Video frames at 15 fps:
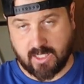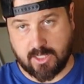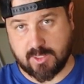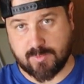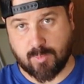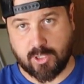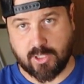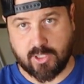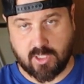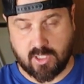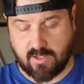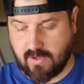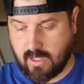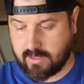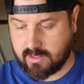That is pretty
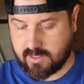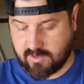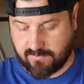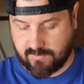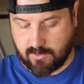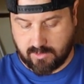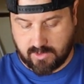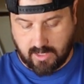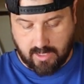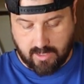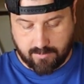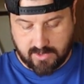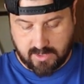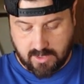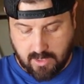good. I've had this a few
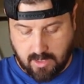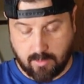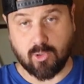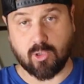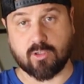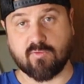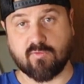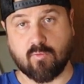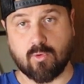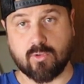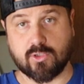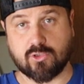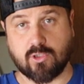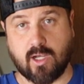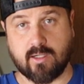times. I'm looking
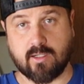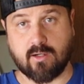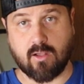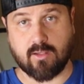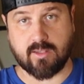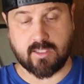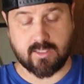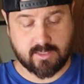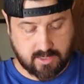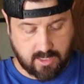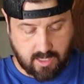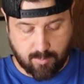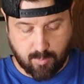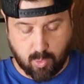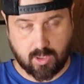forward to trying it on these
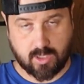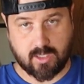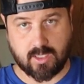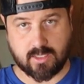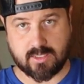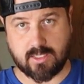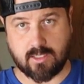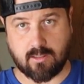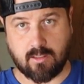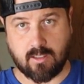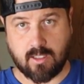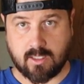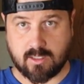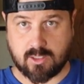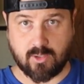pork cuts
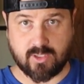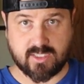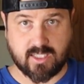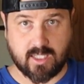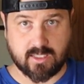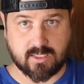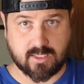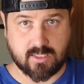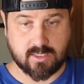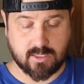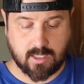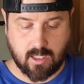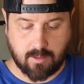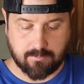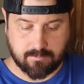here. So let's get it
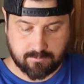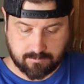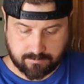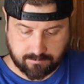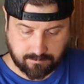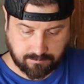seasoned up.